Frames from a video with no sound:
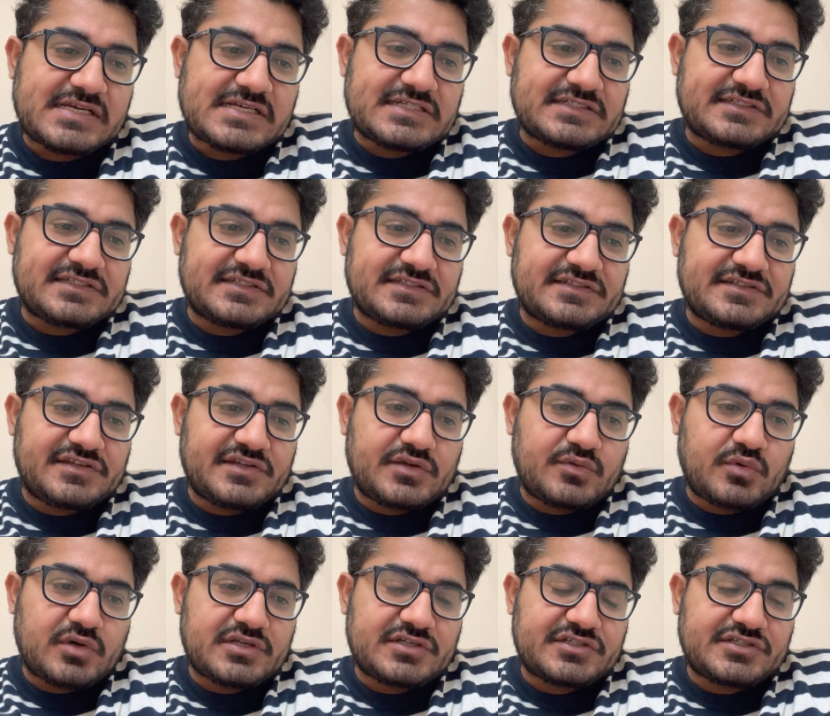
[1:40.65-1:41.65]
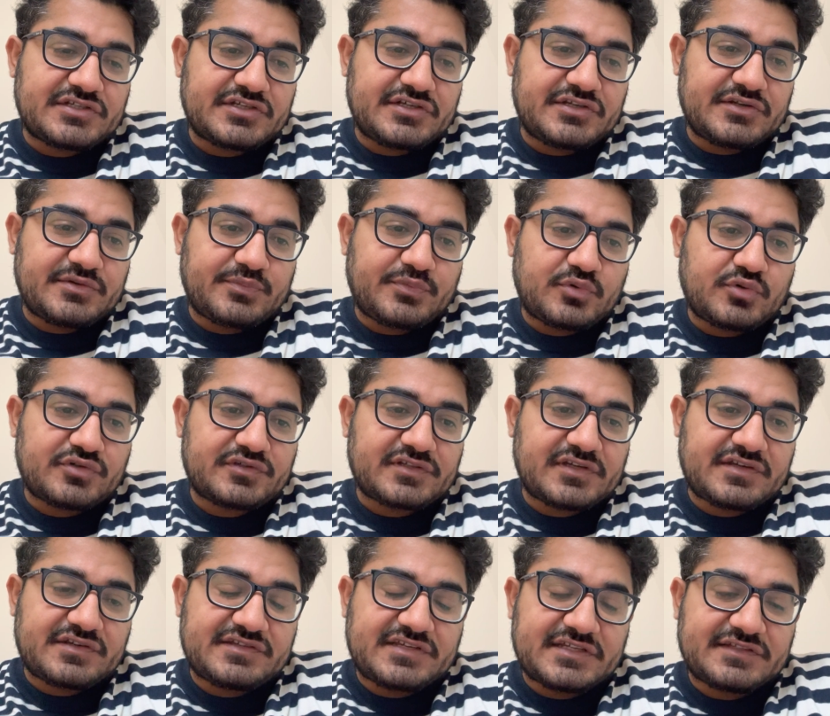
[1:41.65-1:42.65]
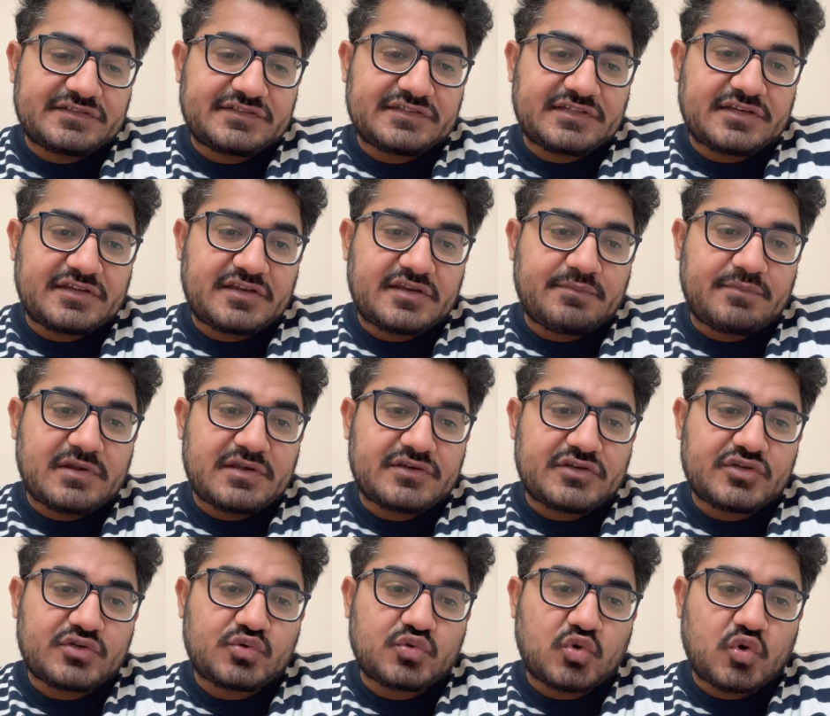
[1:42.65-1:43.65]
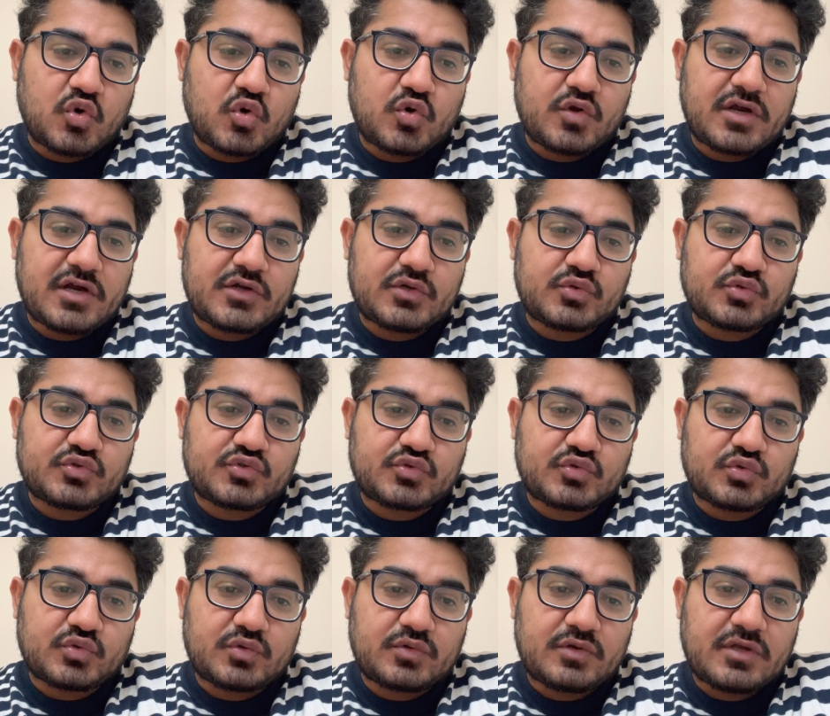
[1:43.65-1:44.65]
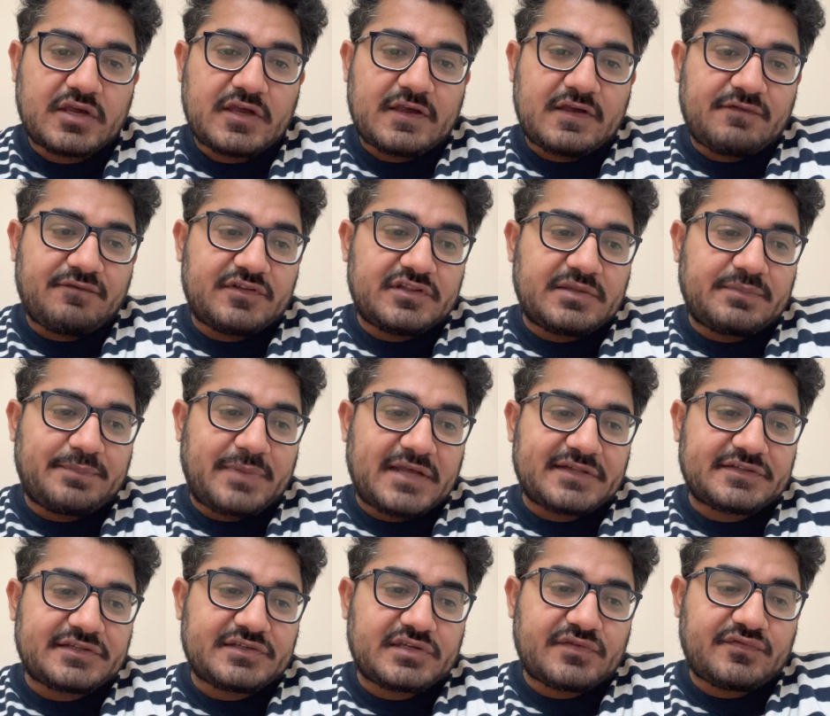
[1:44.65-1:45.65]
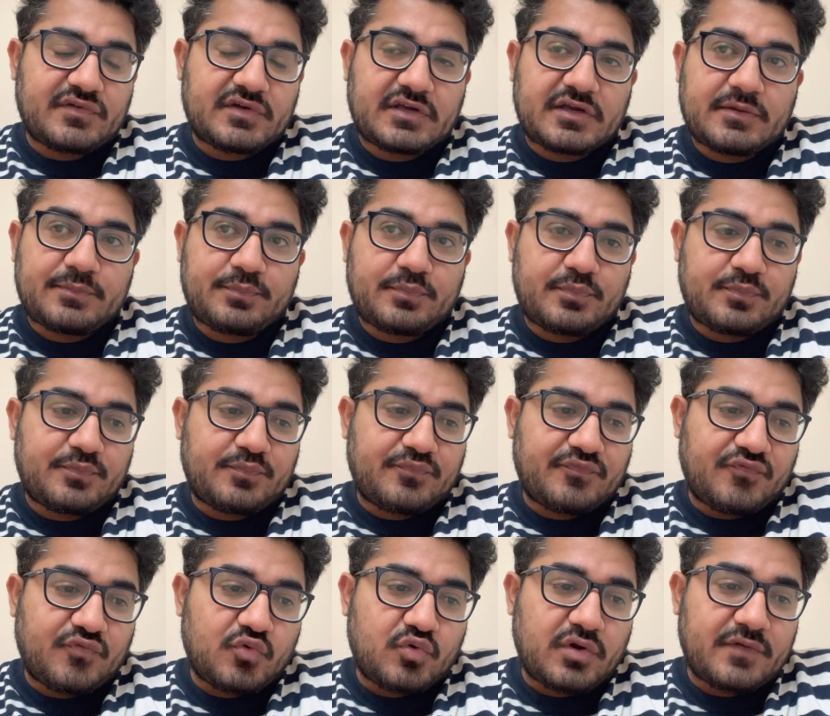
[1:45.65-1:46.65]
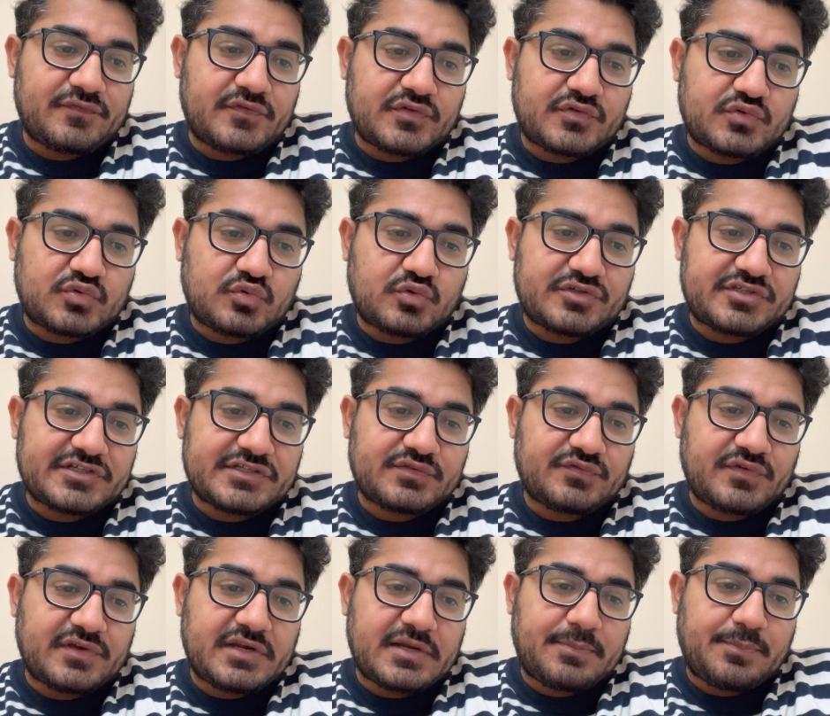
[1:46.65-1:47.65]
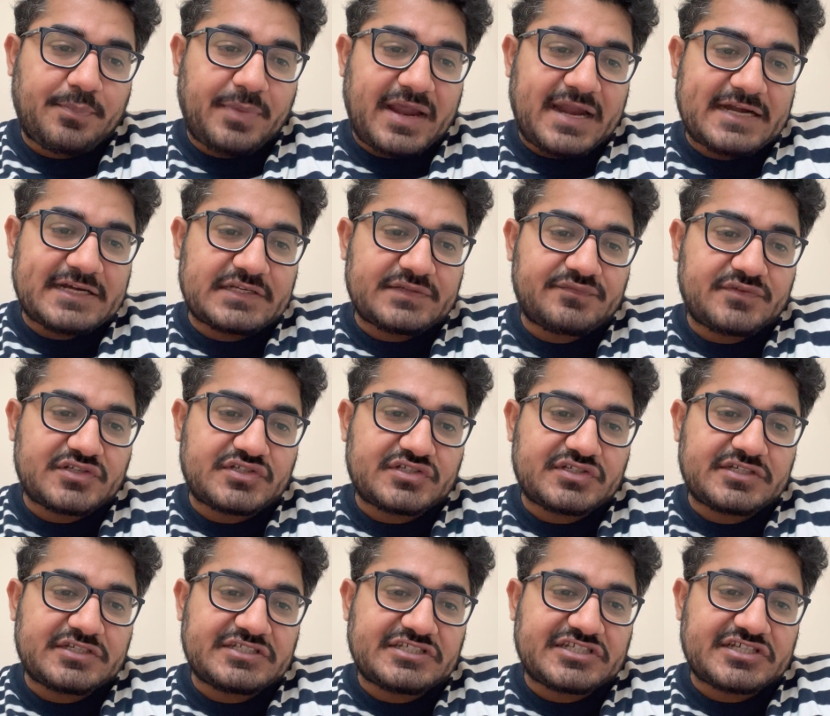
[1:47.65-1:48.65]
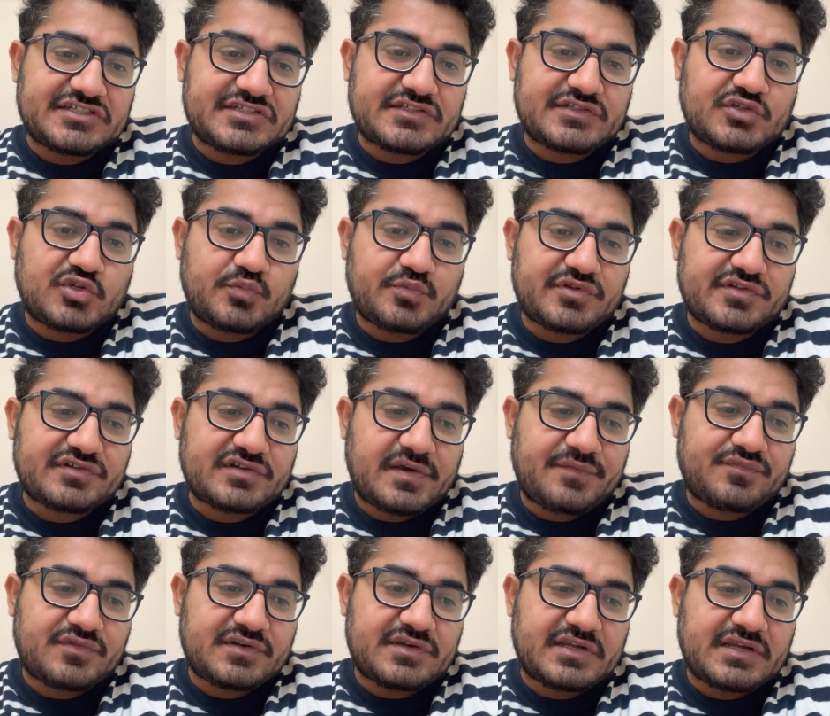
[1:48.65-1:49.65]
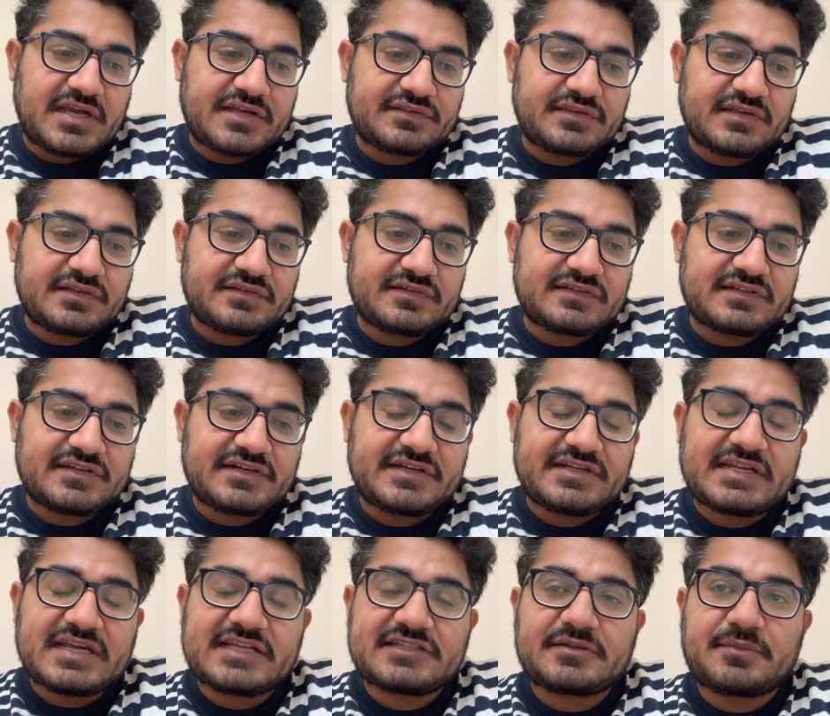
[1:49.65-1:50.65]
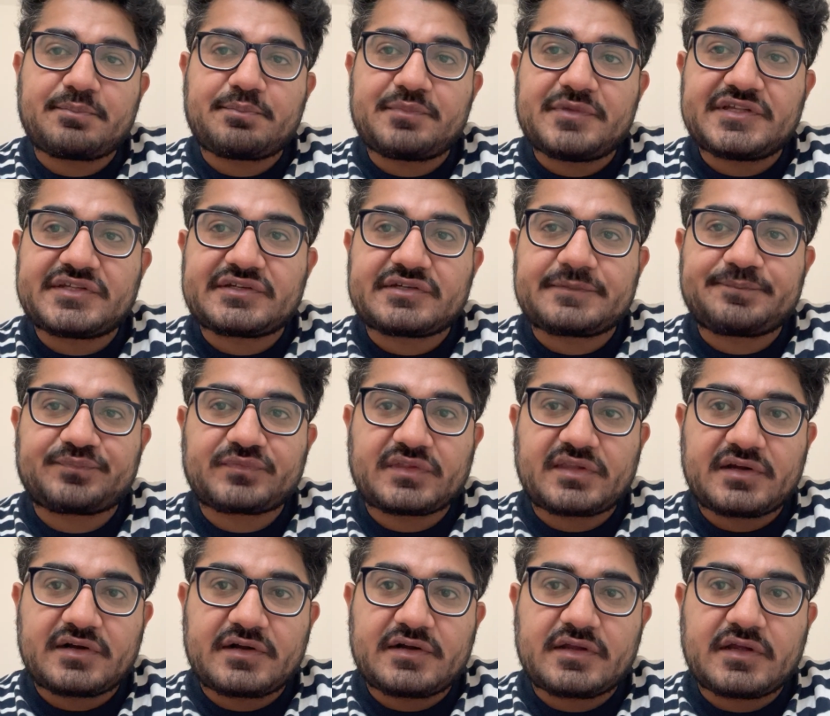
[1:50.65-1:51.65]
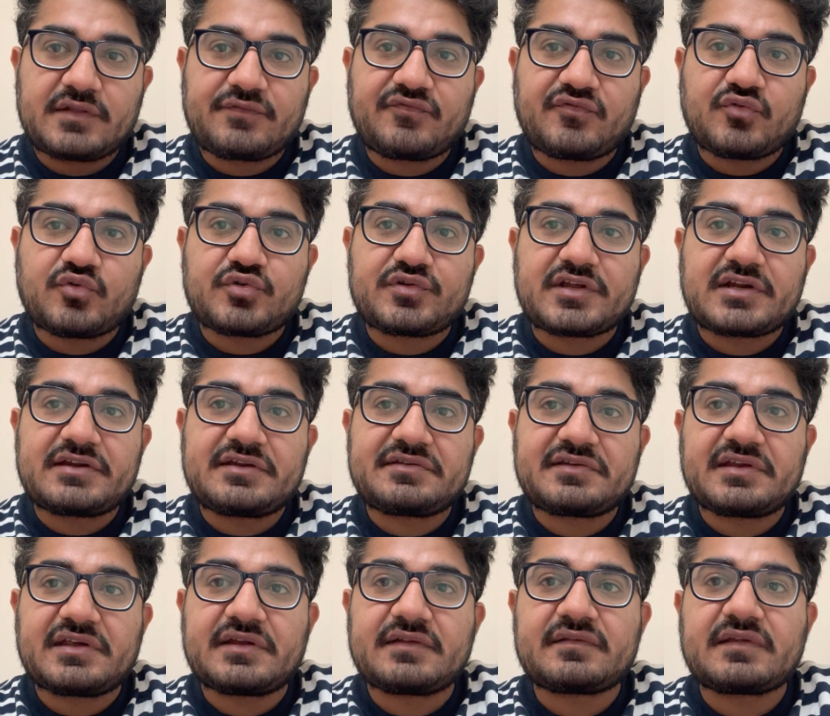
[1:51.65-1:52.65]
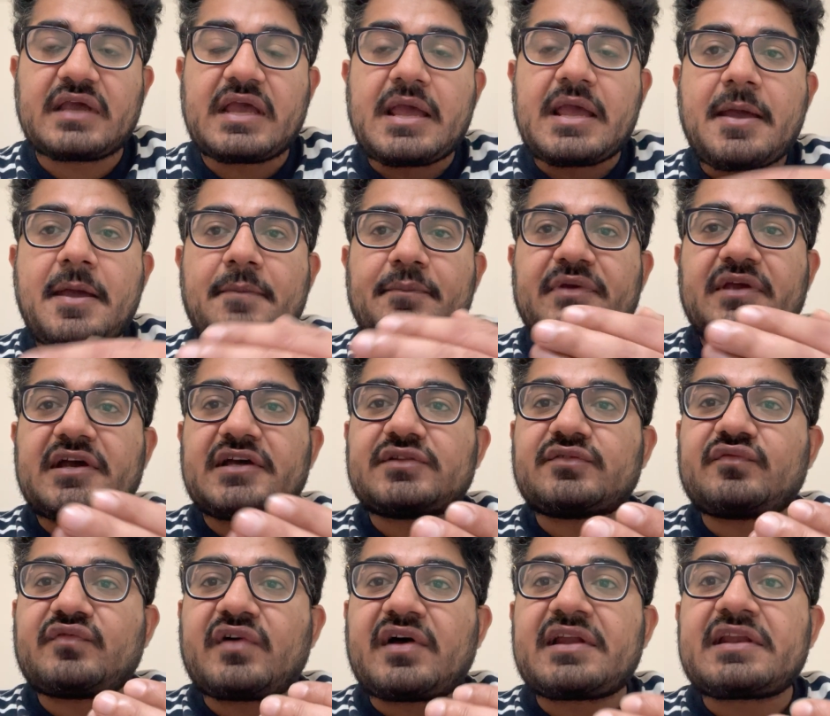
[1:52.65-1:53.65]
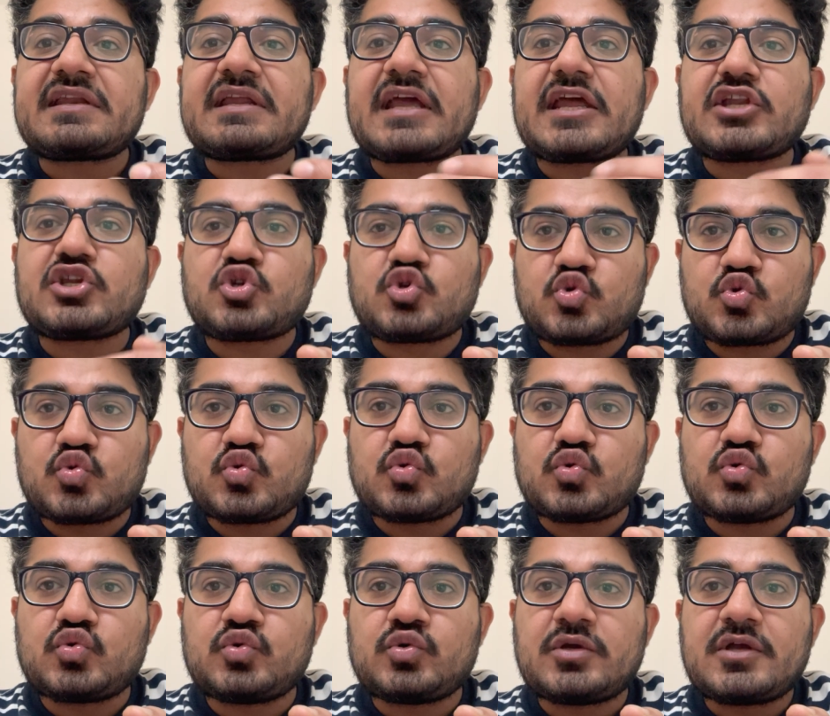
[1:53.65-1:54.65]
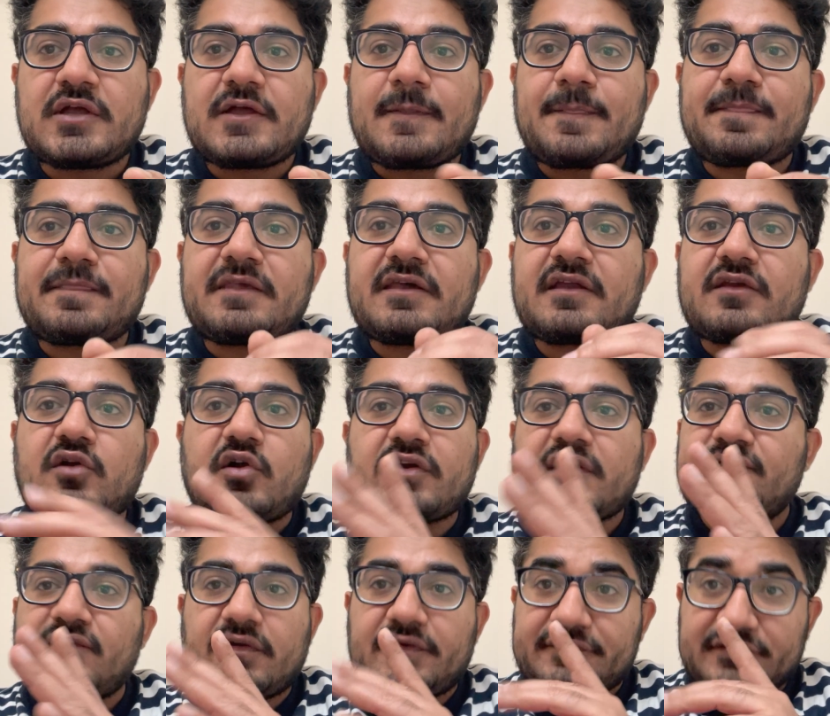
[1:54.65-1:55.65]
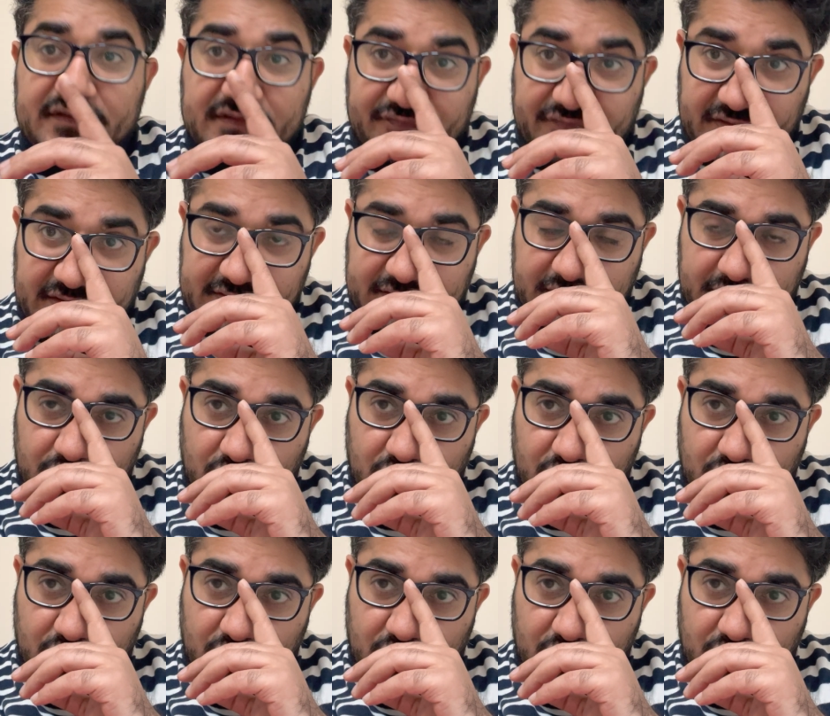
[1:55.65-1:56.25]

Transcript: Since day one, she reports urgency and inability to hold onto stool with the passage of a cup full of the stool. She is wearing pads, which she changes numerous times a day. I think this lady has a missed third or fourth degree tears, because 1 and 2, they are not involving the sphincter.